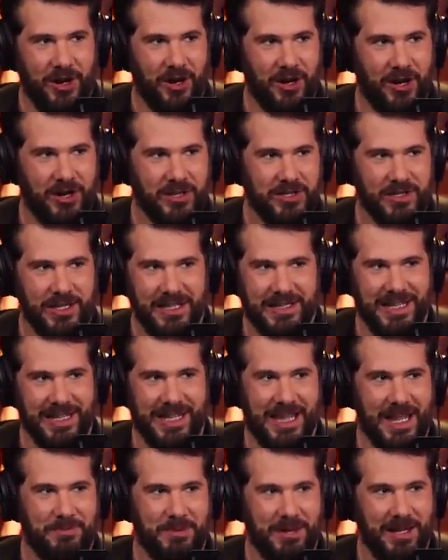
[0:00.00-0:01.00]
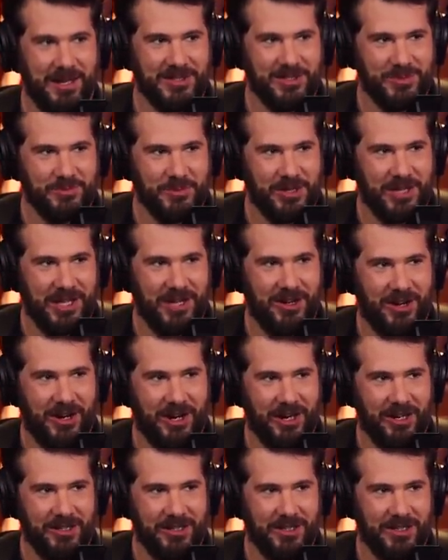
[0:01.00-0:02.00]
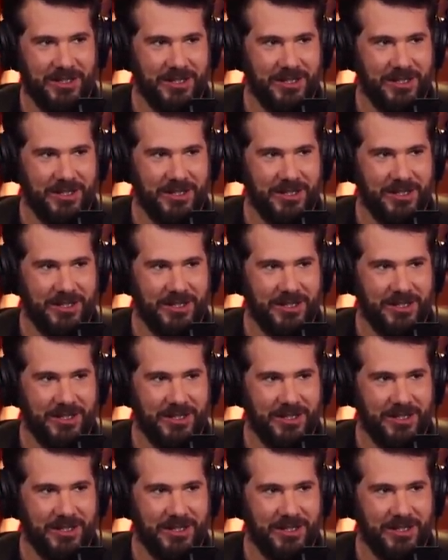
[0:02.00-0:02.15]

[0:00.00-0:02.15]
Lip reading: aren't and they can't pronounce them where they are.